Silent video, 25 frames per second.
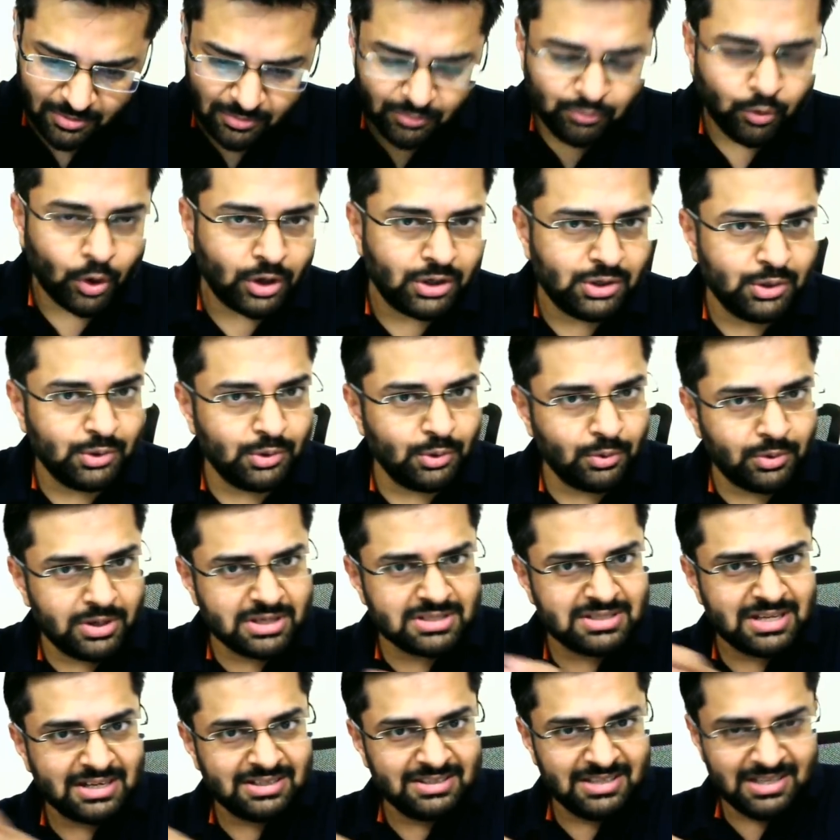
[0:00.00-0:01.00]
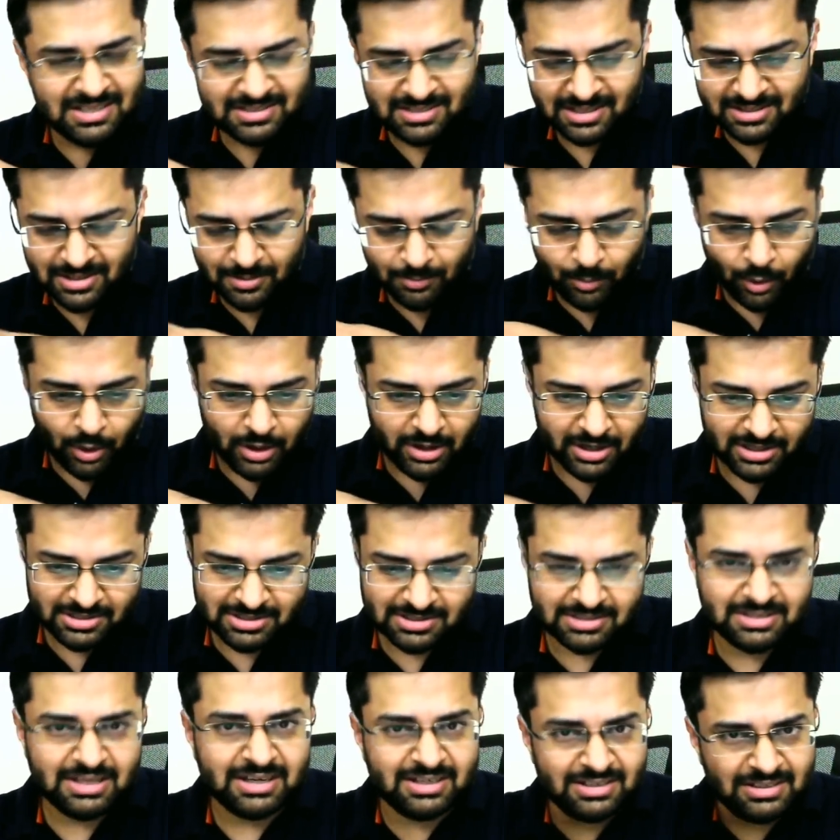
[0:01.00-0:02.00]
what you know is that these are the bowlers
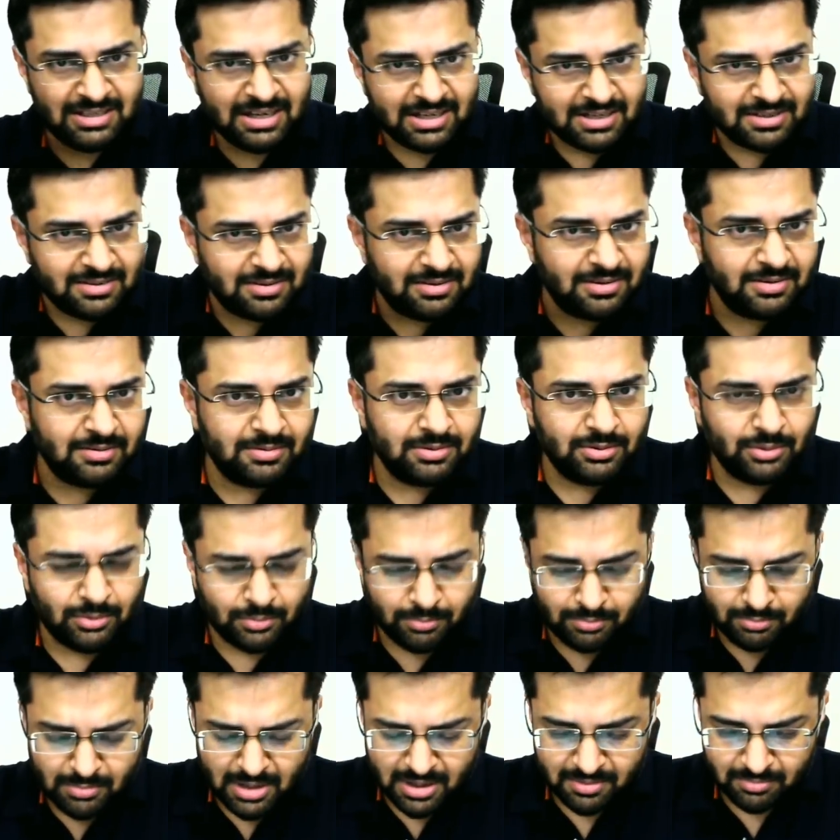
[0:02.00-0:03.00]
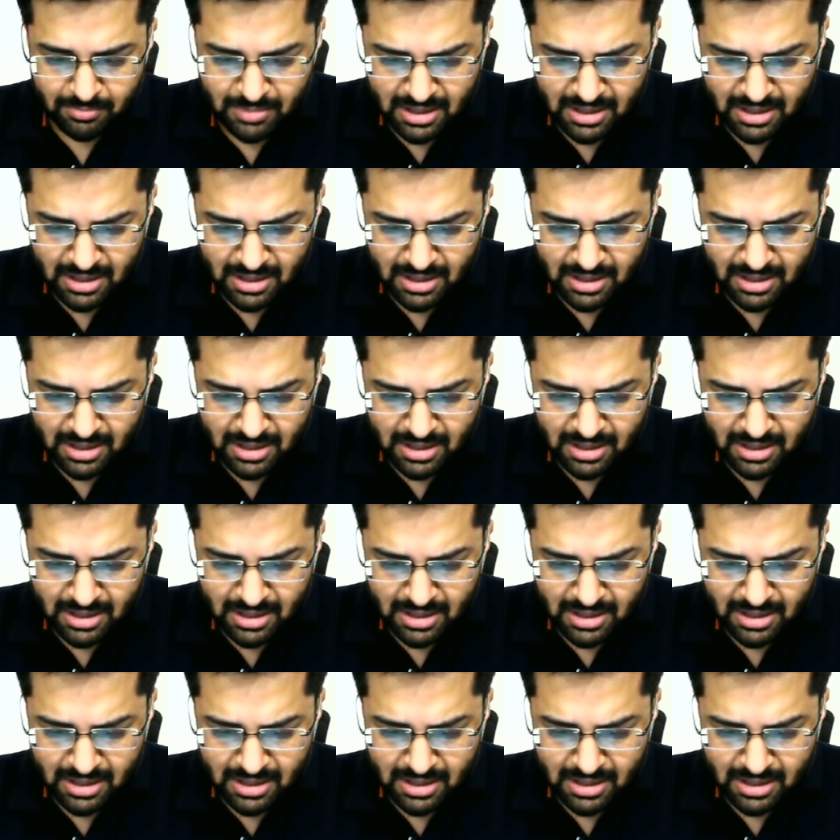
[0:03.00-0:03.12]
that that you know may,